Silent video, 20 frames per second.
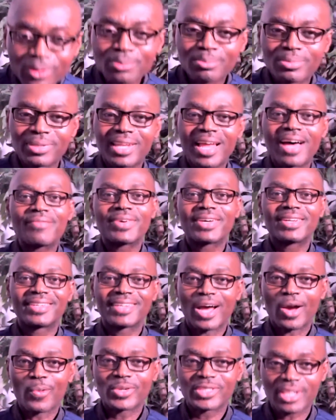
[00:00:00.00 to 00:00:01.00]
Beloved,
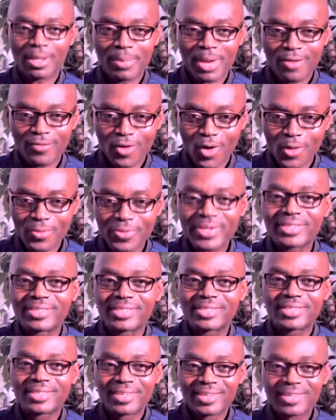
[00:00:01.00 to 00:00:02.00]
I wish above all
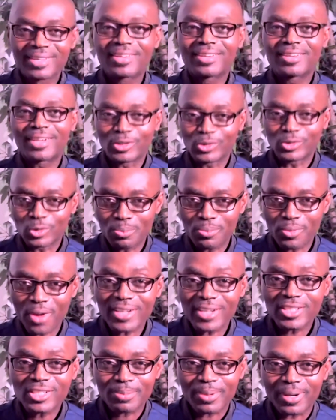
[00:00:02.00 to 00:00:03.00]
things that you
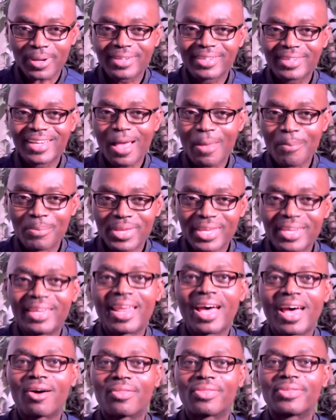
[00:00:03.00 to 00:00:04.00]
prosper and be in
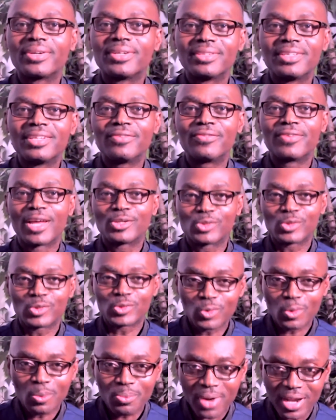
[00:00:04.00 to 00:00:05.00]
health, even as your
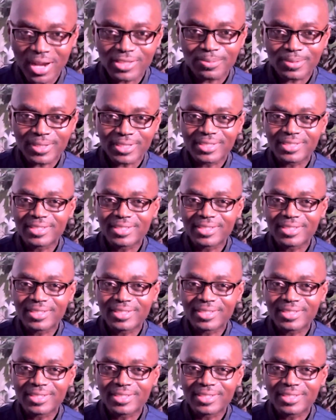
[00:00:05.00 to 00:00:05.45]
soul prospers.